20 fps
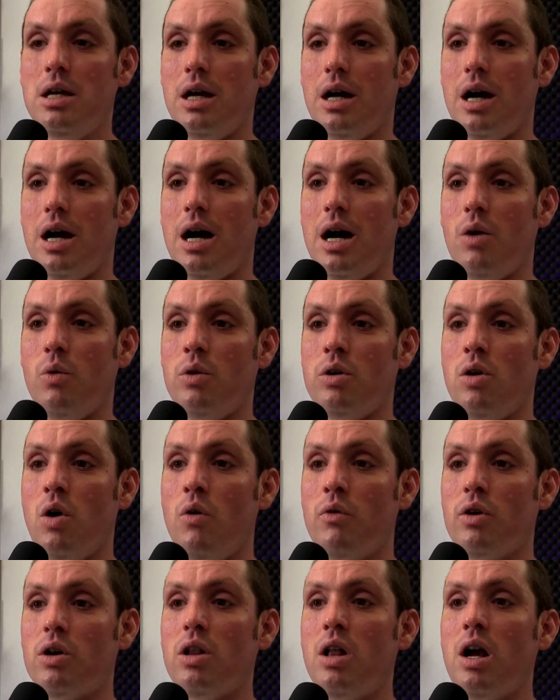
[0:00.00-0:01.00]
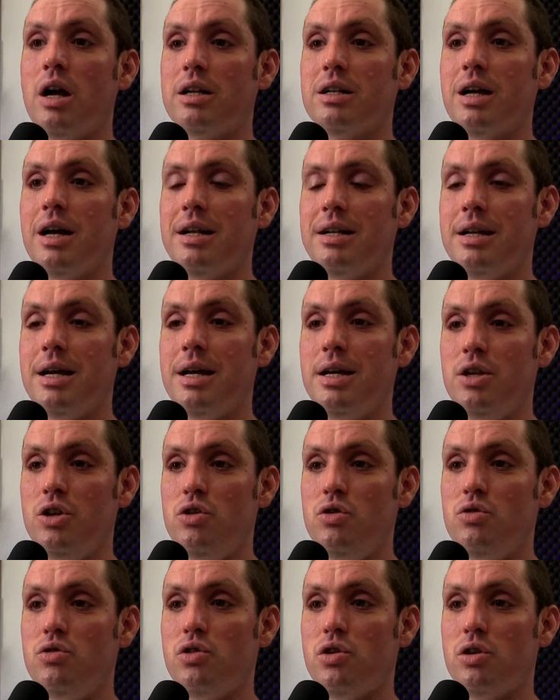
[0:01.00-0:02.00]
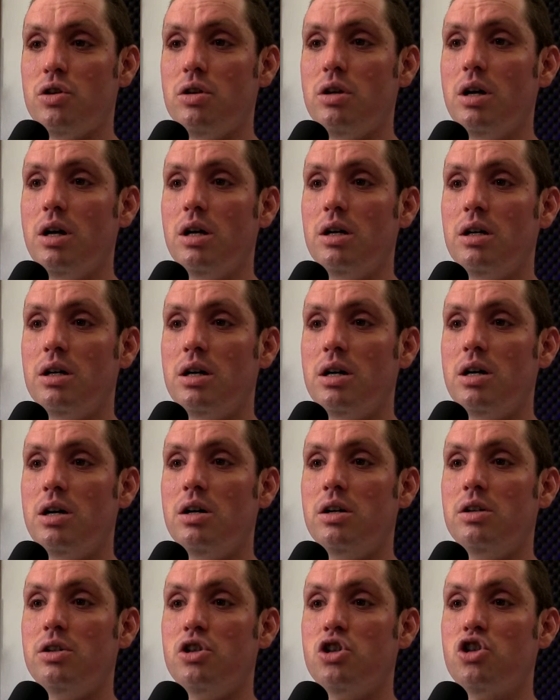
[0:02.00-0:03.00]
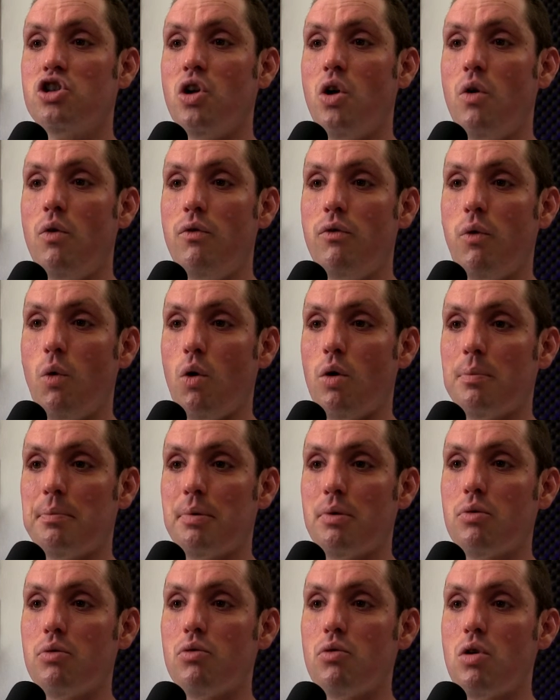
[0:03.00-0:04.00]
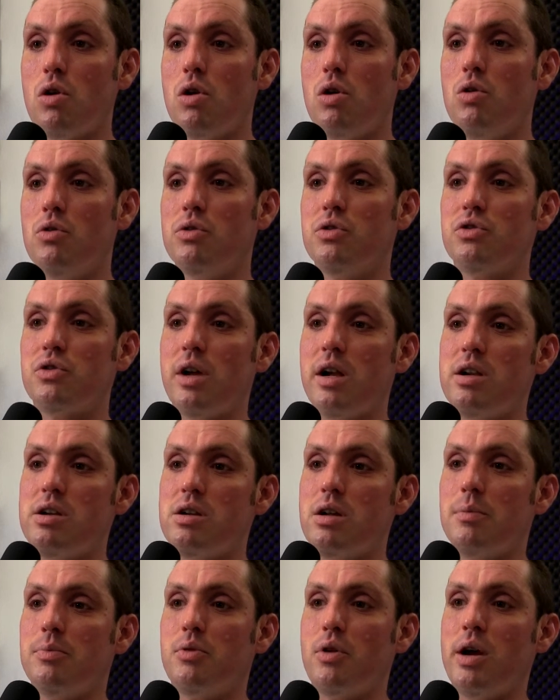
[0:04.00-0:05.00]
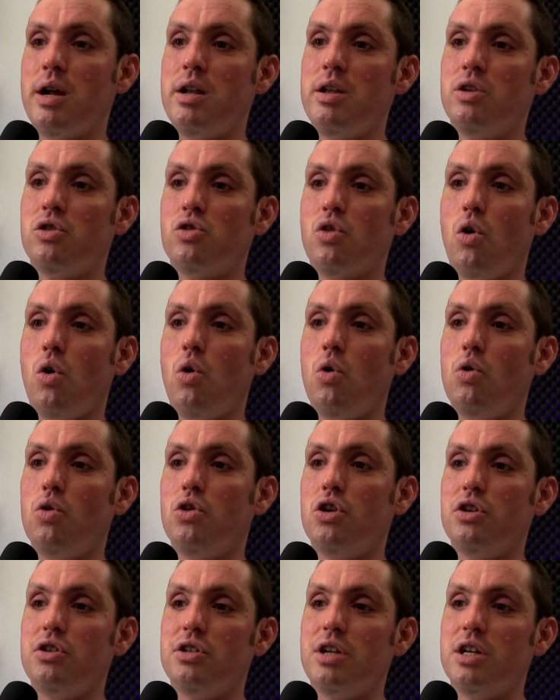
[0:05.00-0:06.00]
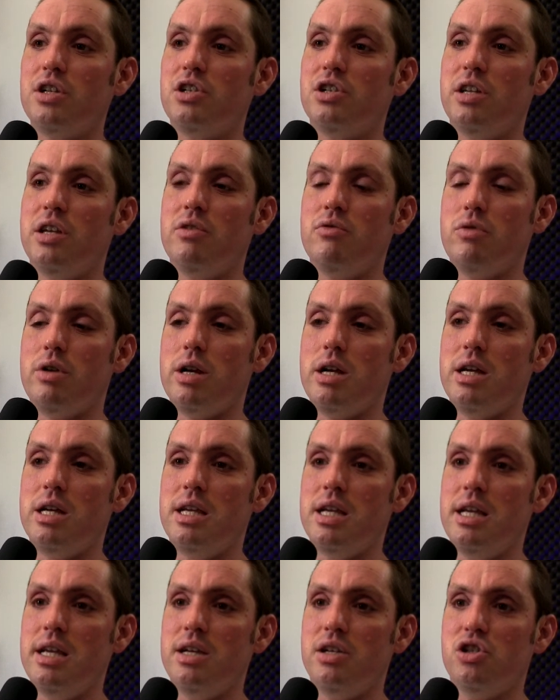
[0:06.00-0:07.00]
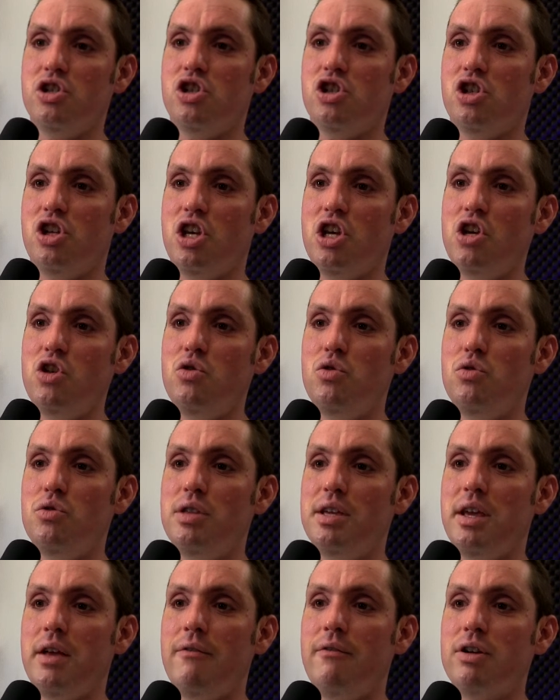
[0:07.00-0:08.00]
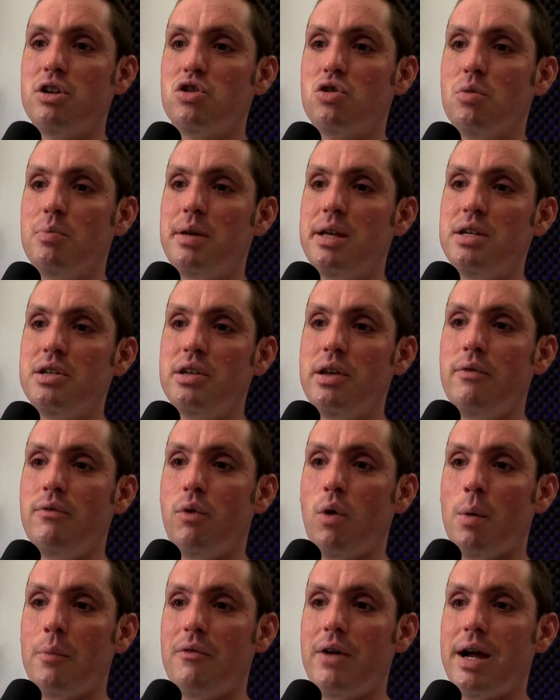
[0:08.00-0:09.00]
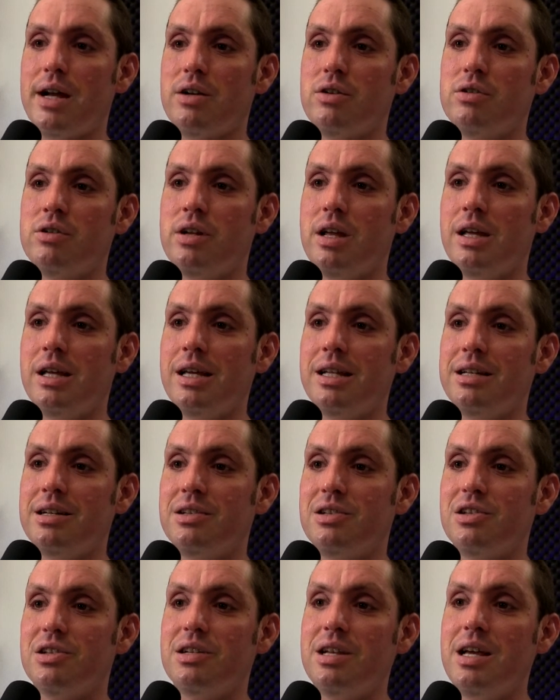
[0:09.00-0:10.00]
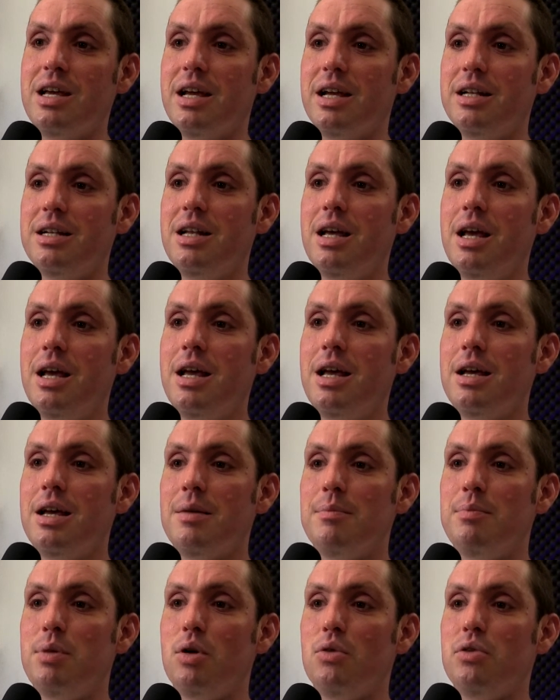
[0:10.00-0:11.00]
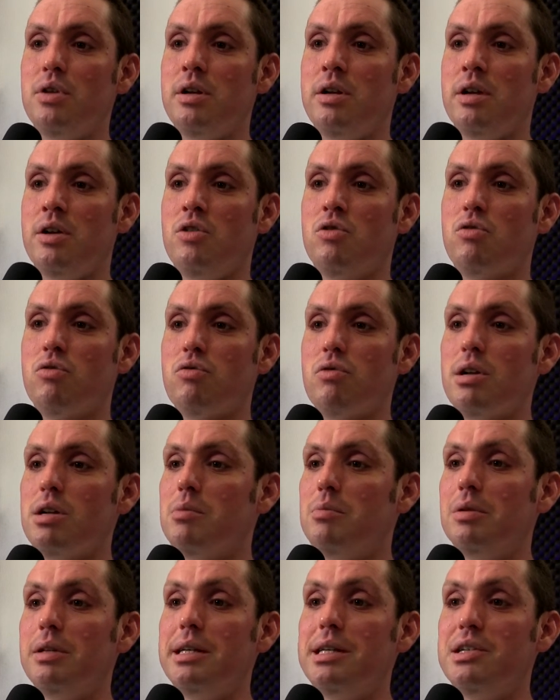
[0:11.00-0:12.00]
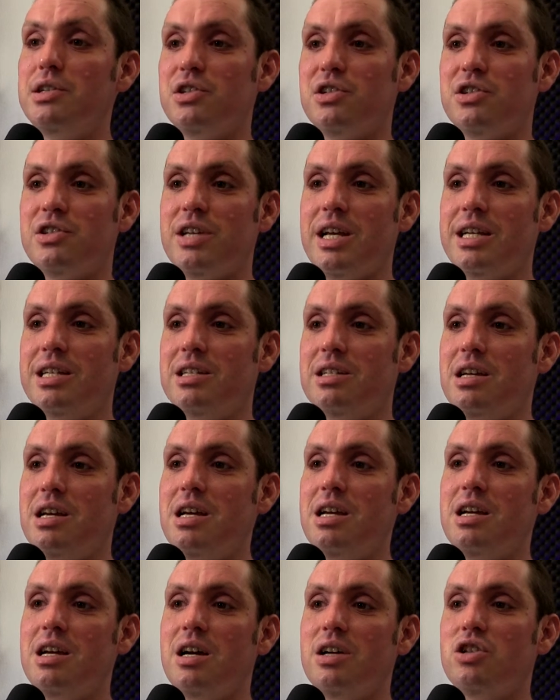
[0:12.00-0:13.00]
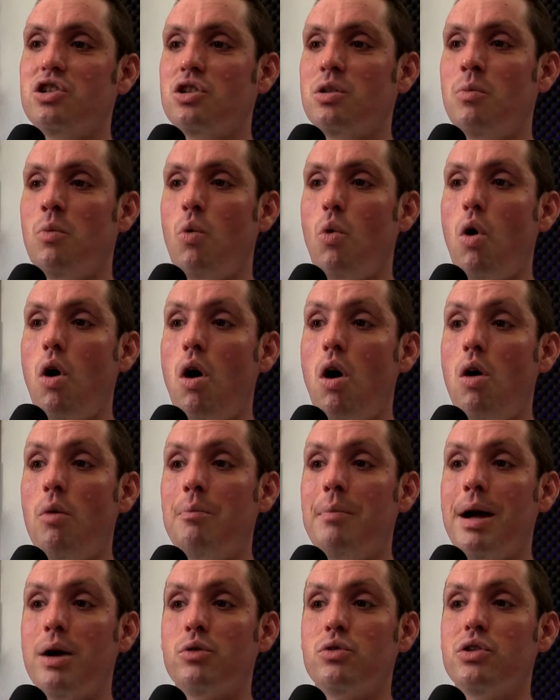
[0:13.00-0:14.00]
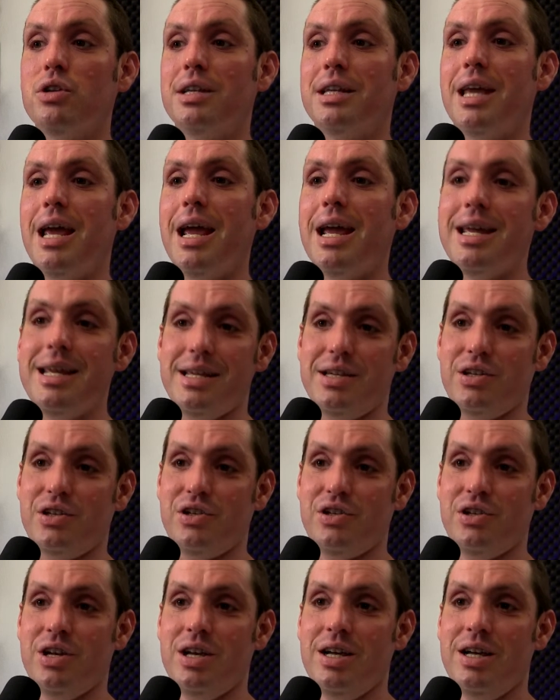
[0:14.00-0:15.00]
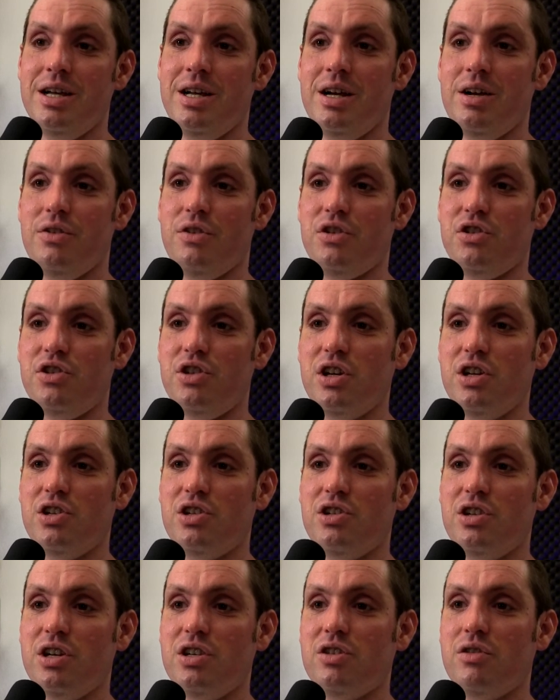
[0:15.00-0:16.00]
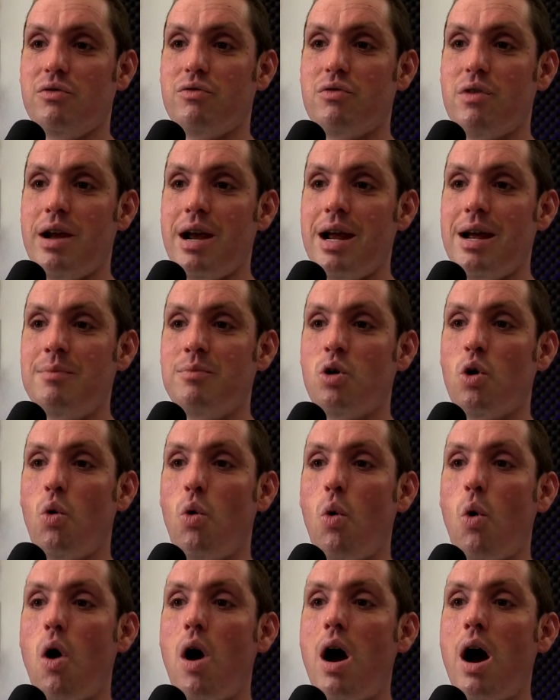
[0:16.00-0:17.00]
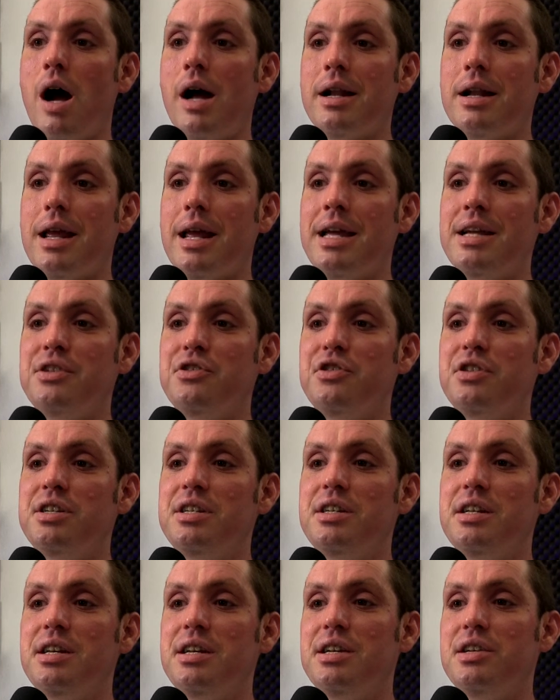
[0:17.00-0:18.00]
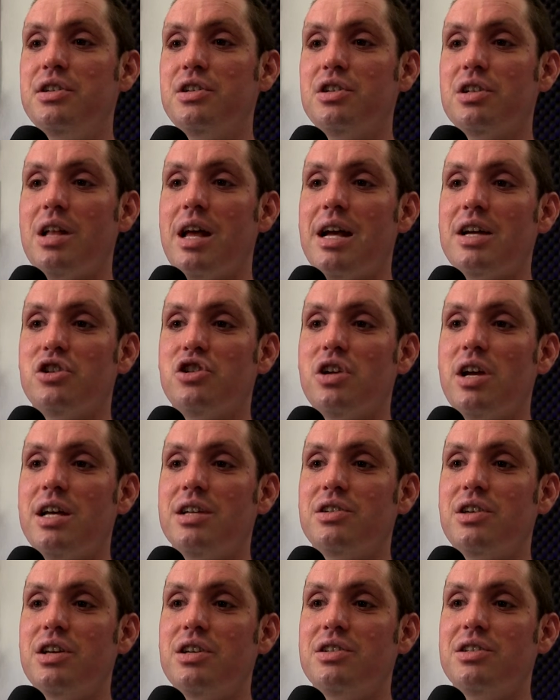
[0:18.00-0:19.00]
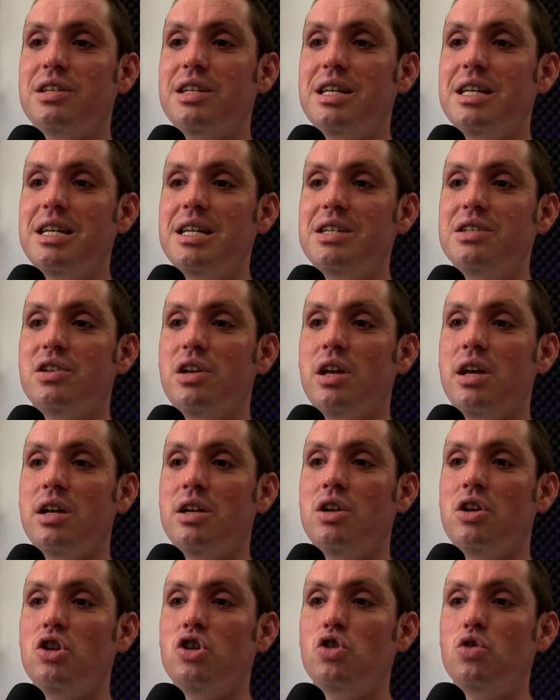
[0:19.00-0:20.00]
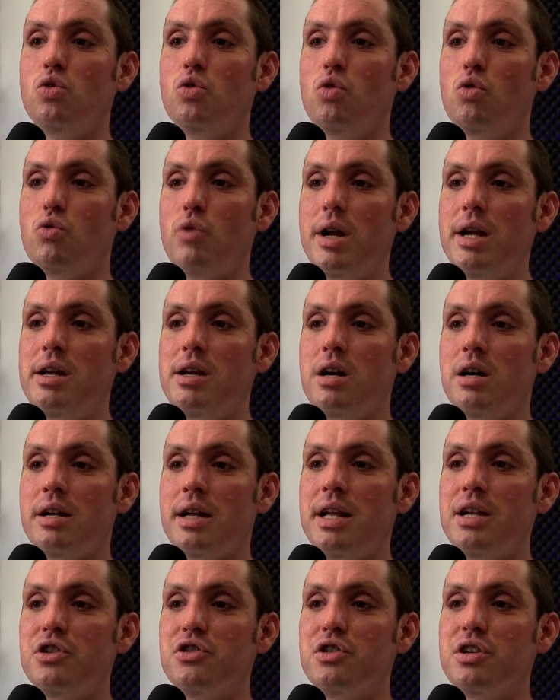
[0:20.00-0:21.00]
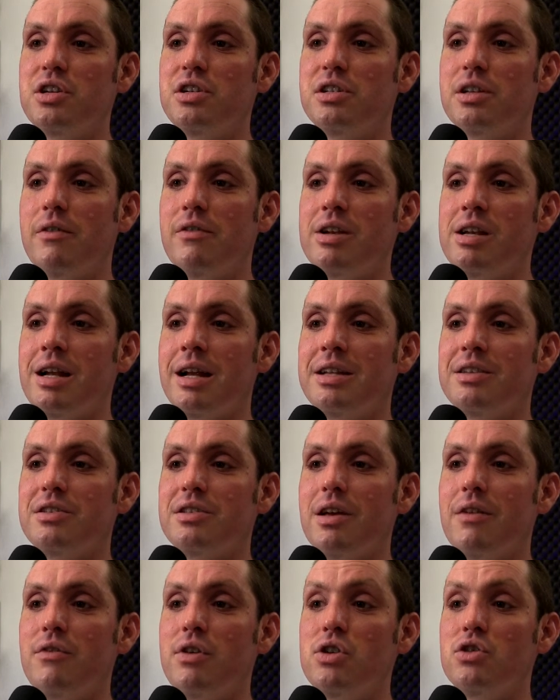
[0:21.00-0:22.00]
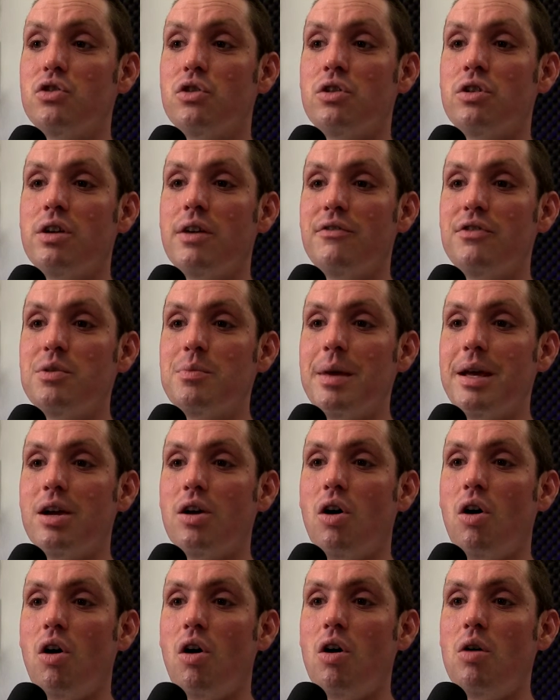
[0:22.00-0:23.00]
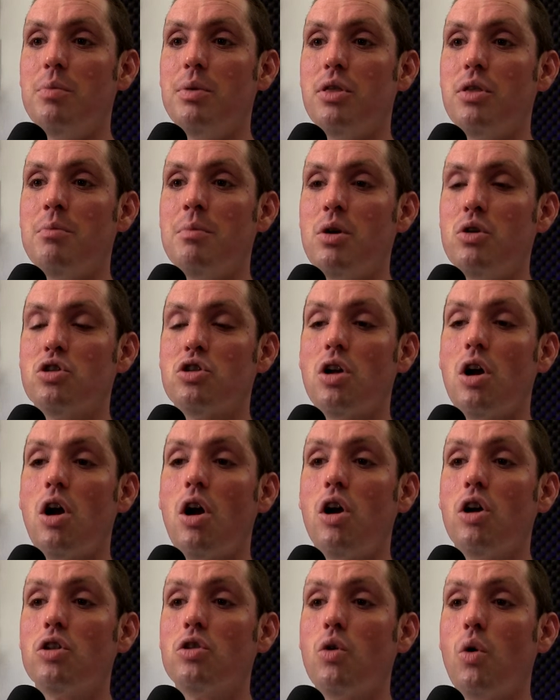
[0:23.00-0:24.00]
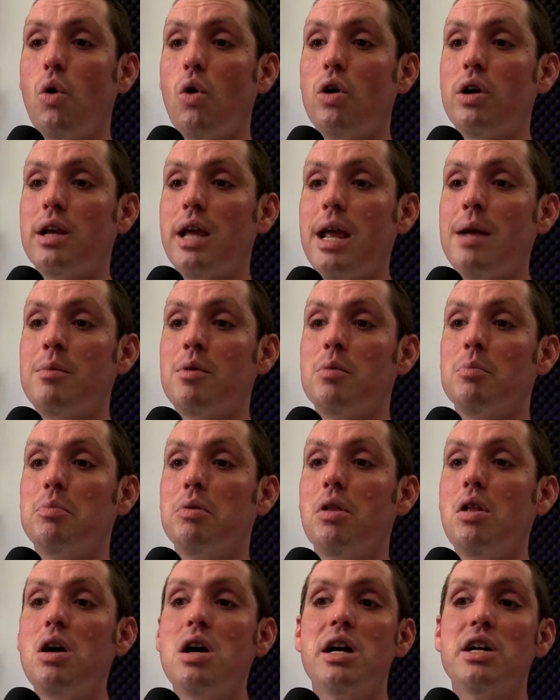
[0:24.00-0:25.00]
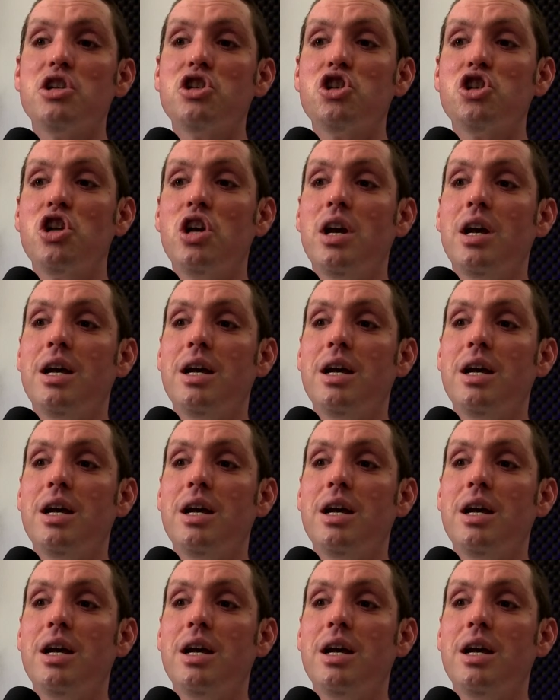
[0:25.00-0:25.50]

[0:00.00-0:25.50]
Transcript: Uh, when Overclock.net user uh, Show4 Pro decided to upgrade his old dusty rig, he eschewed the conventional PC form factor and, and instead built an incredibly sexy custom wall mounted case. The six sticks of RAM, quad HDD slash SSDs, and dual Radeon HD 7970s are enough to make all but the most hardcore gamer blush